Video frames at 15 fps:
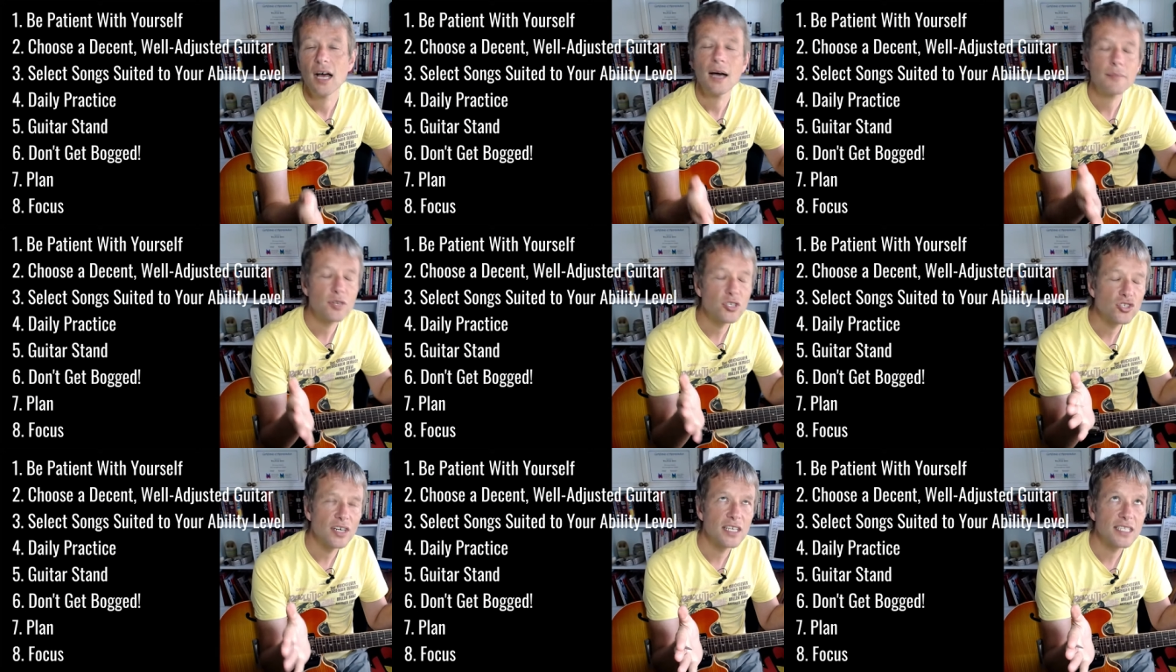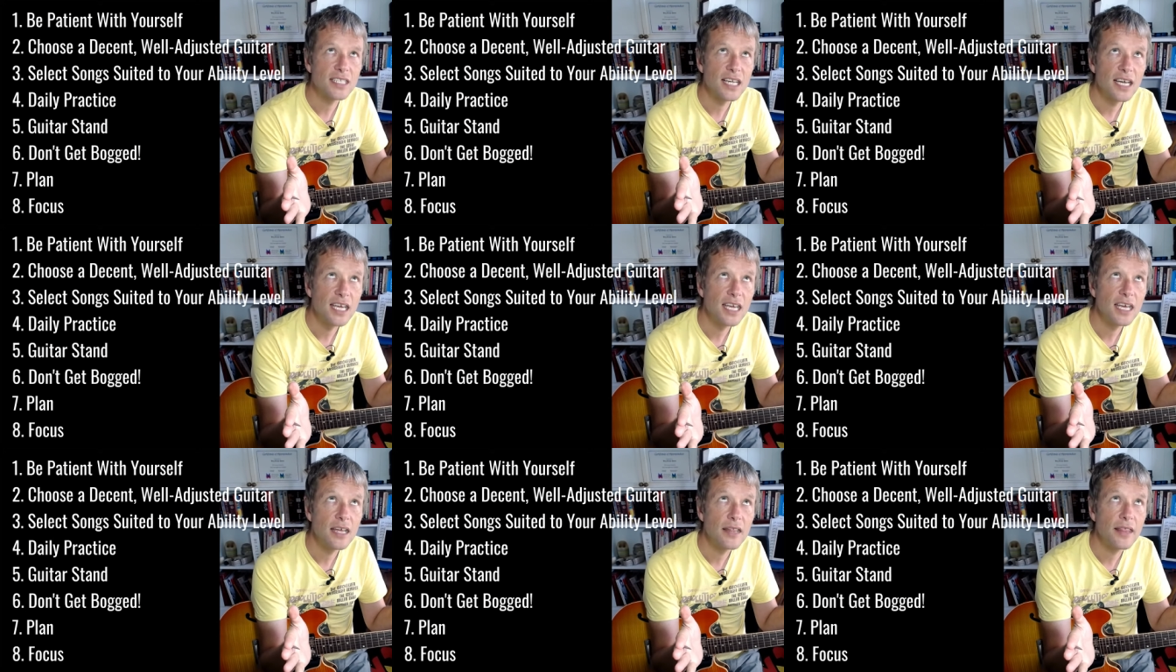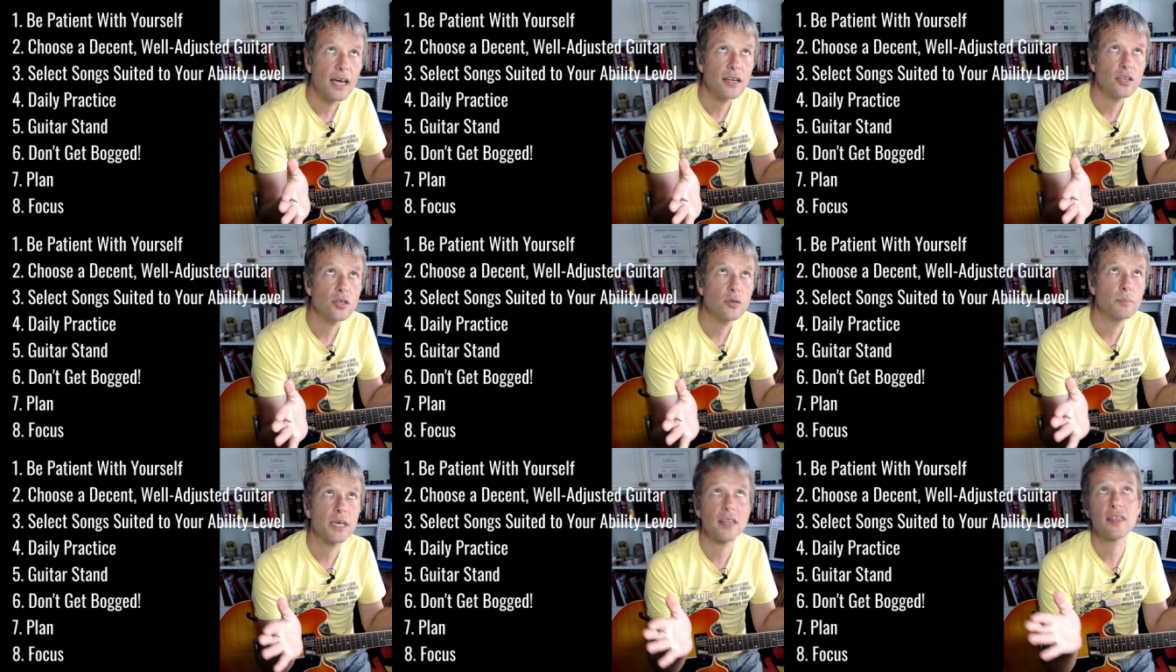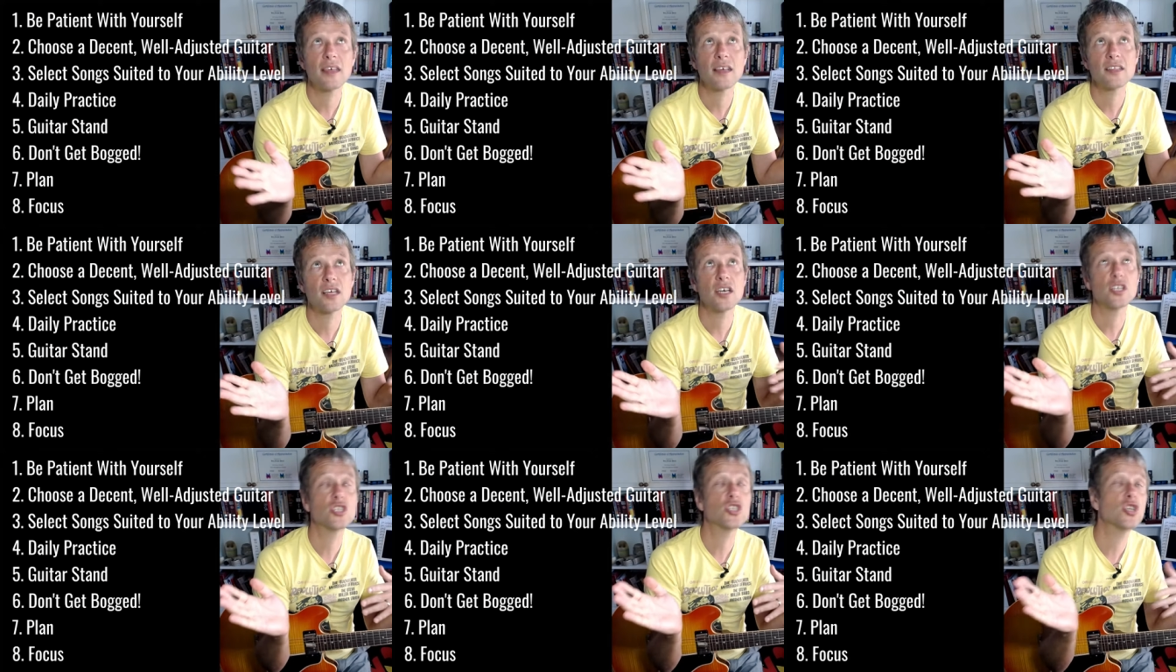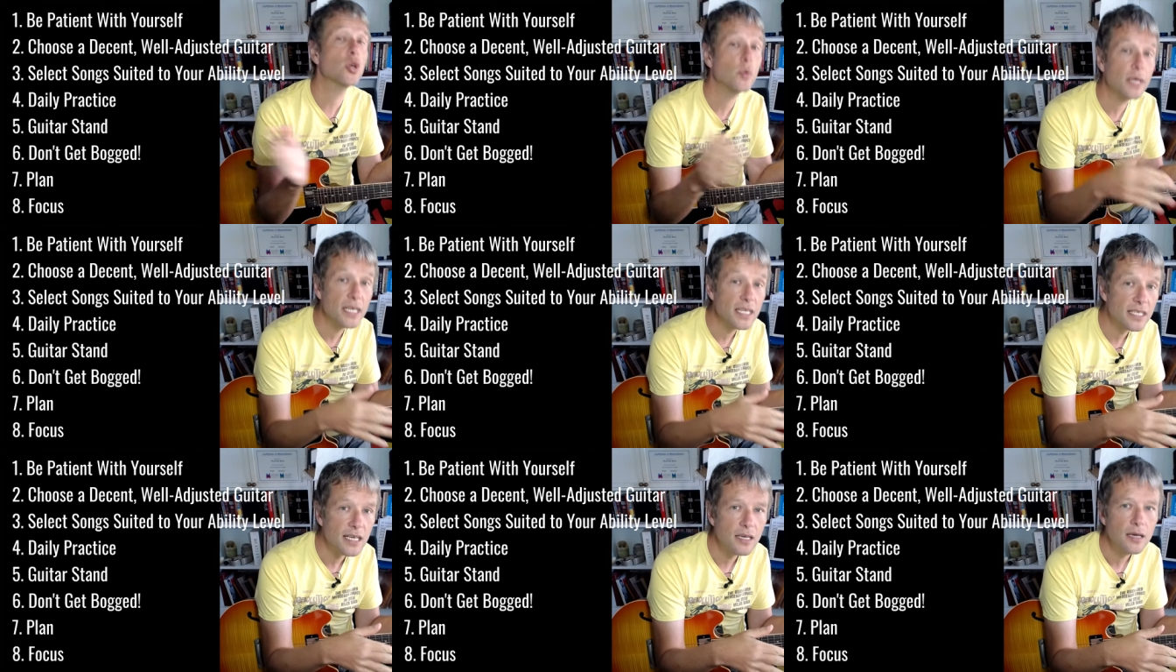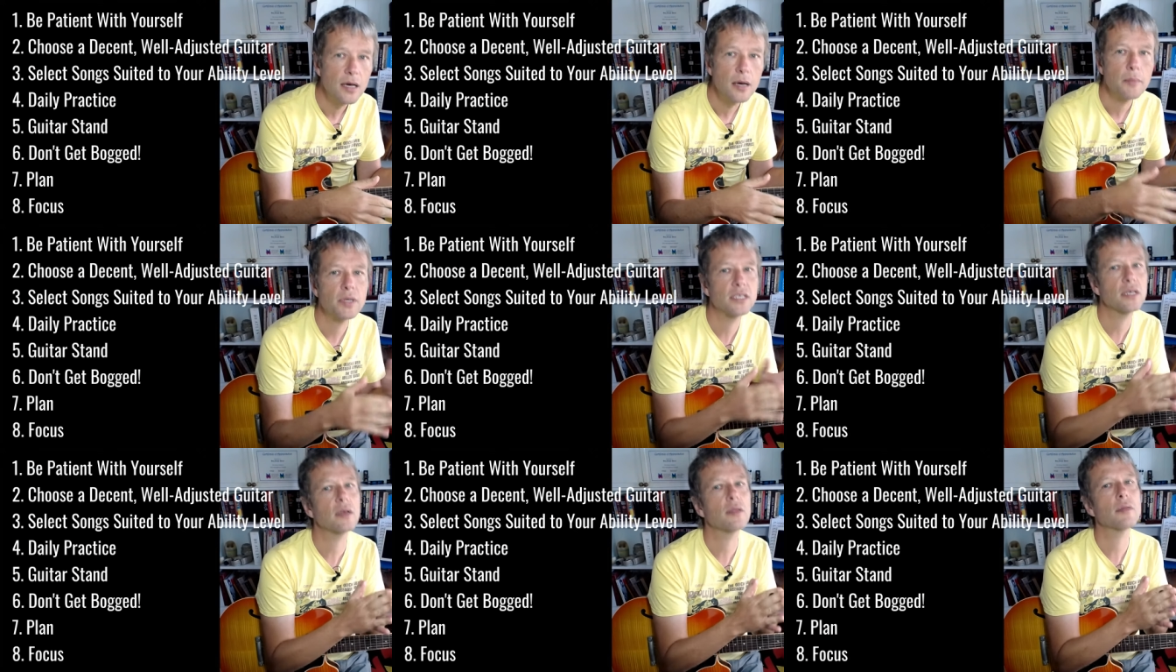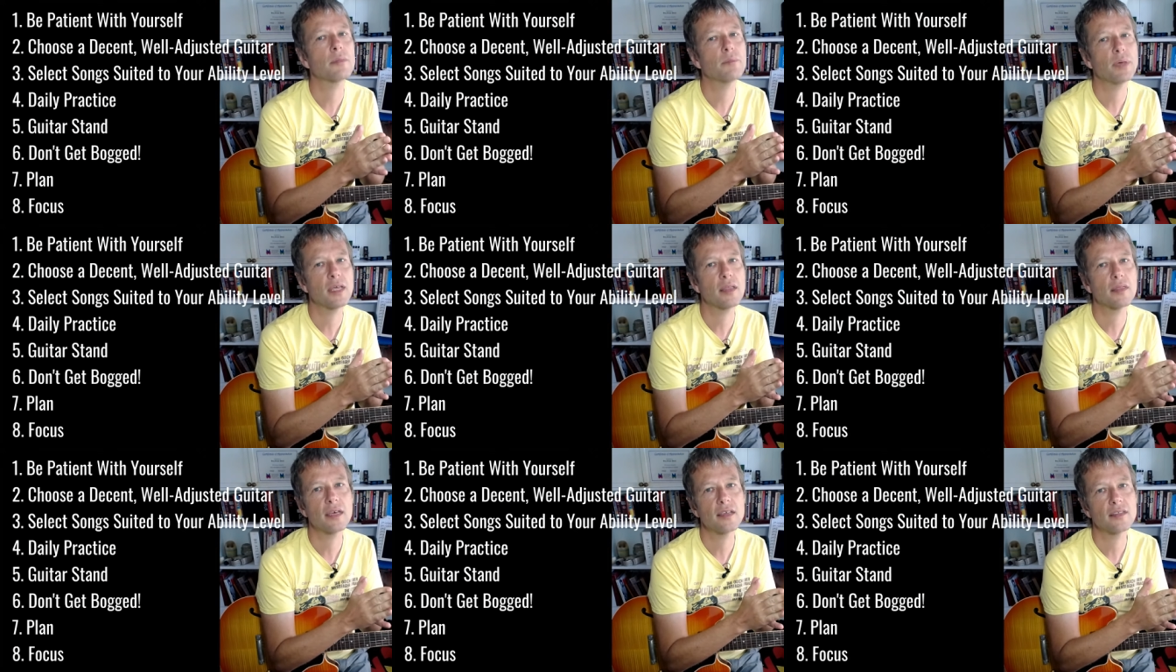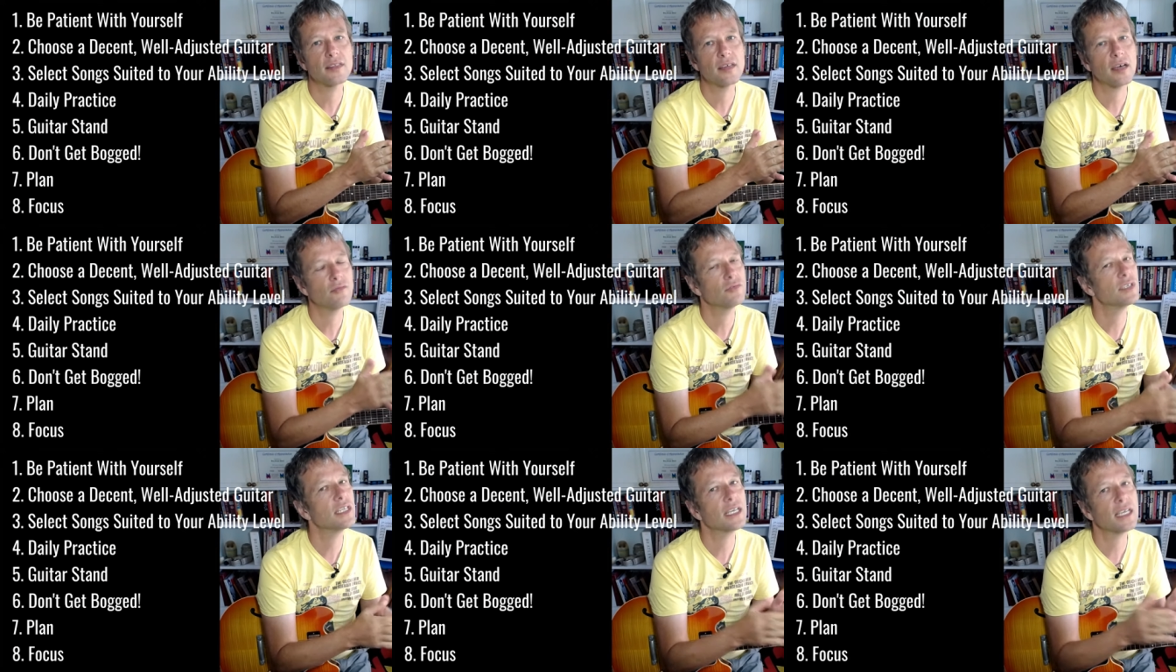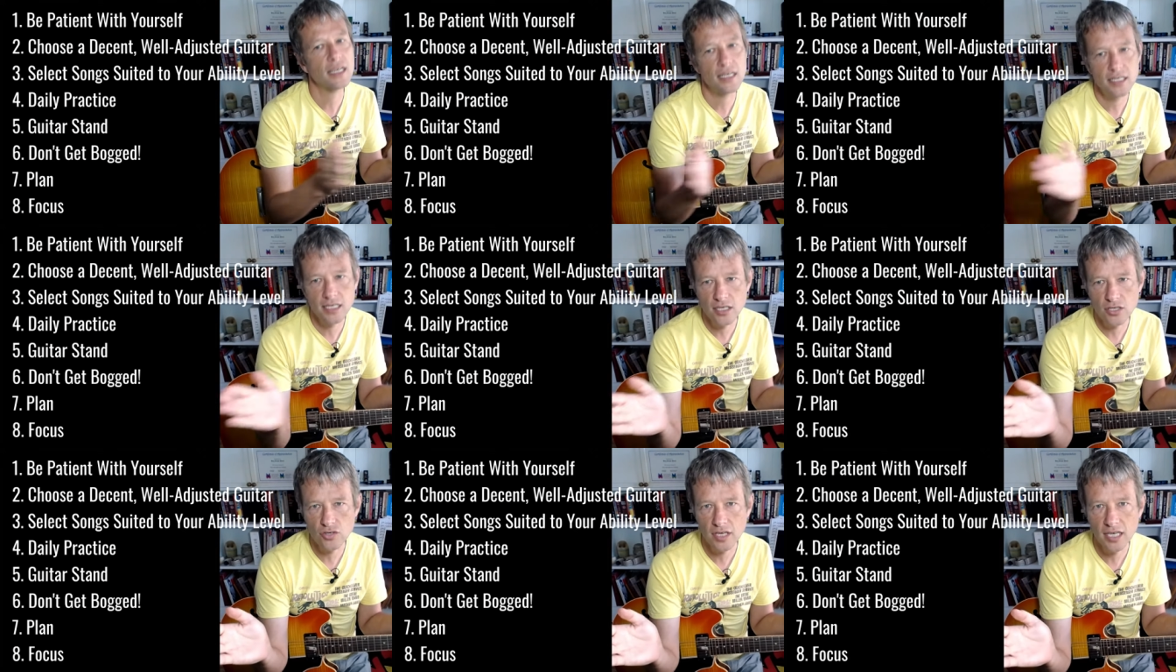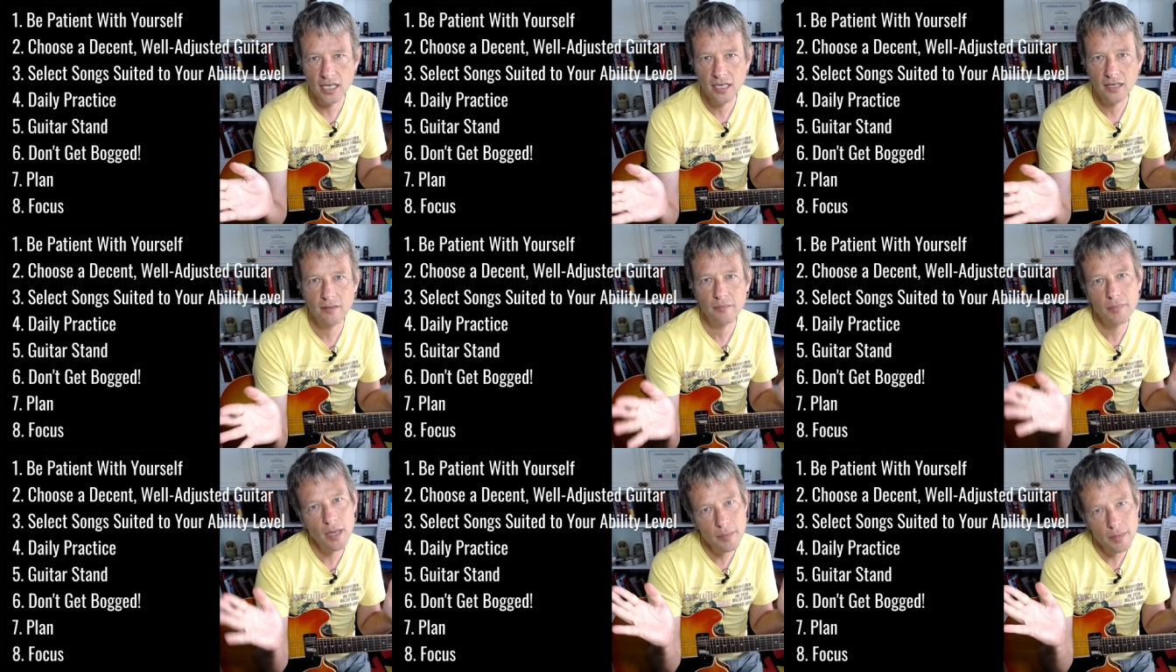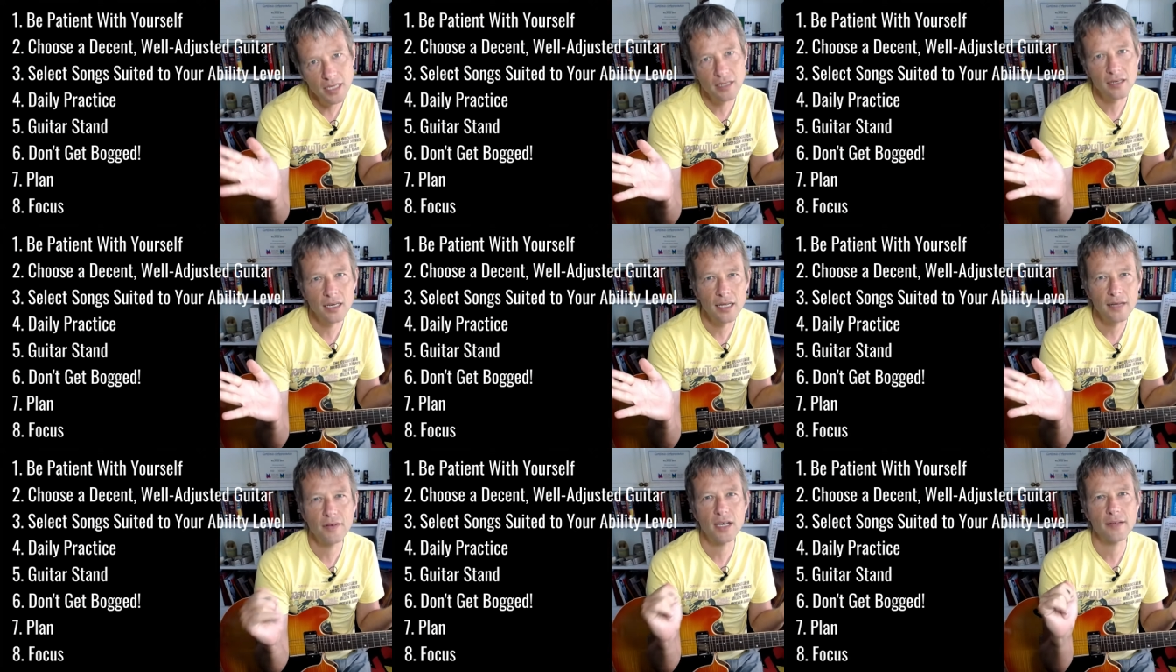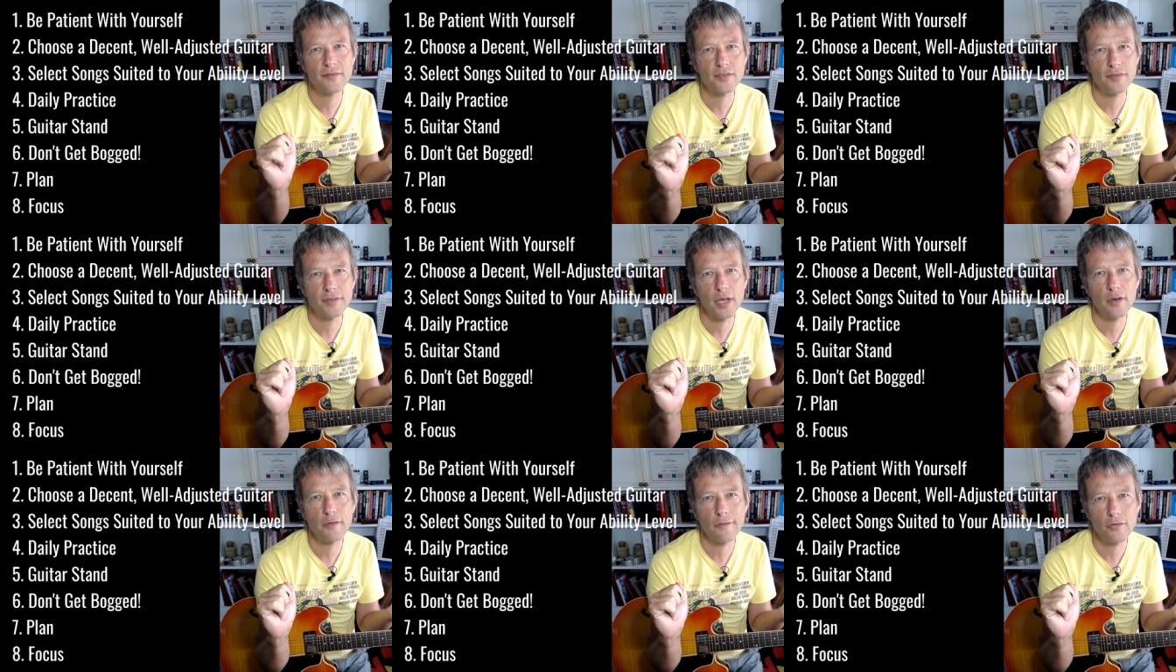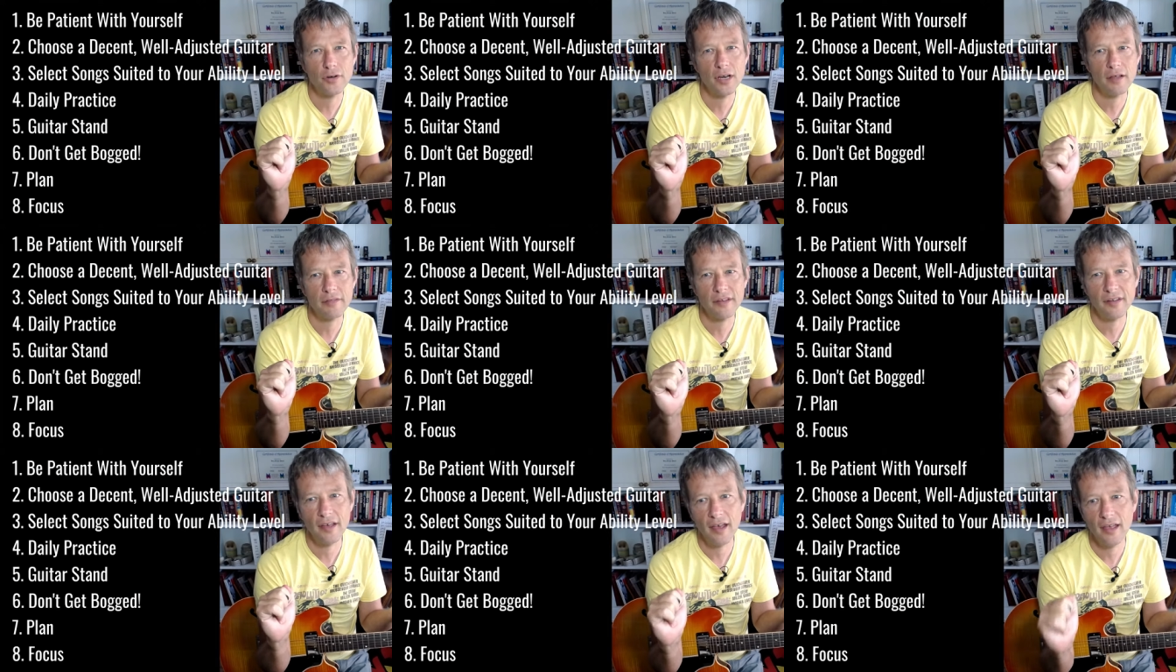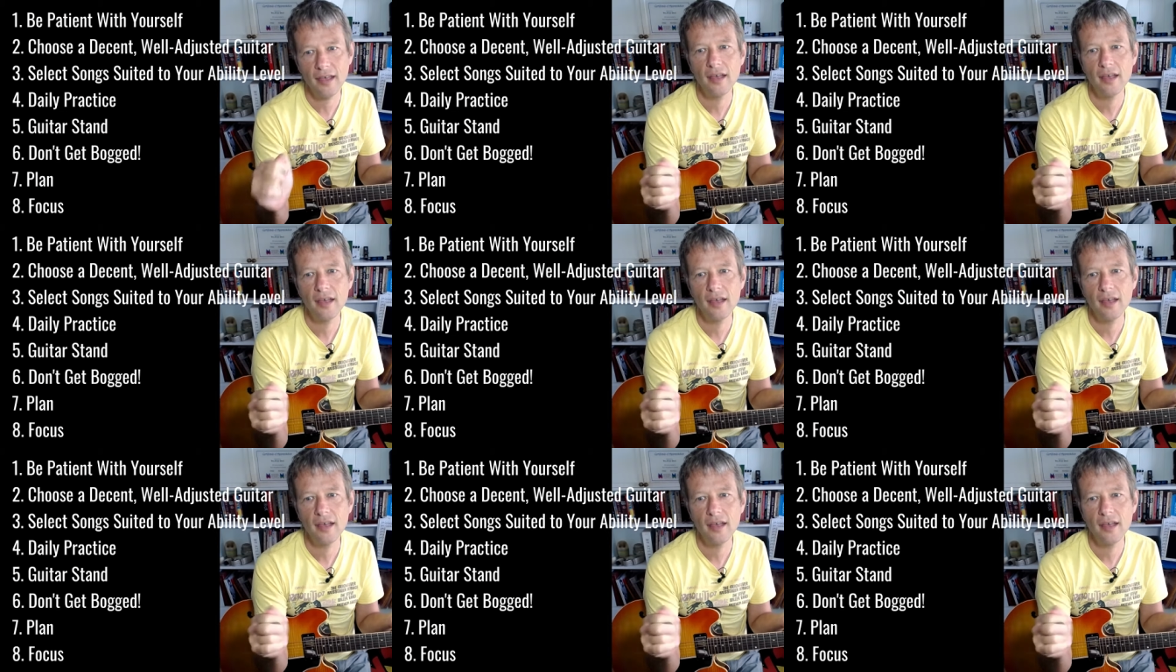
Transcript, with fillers: I'm not trying to say here that you pick things that are too easy, but don't pick things that are ridiculously tricky. Maybe leave Cliffs of Dover for another day.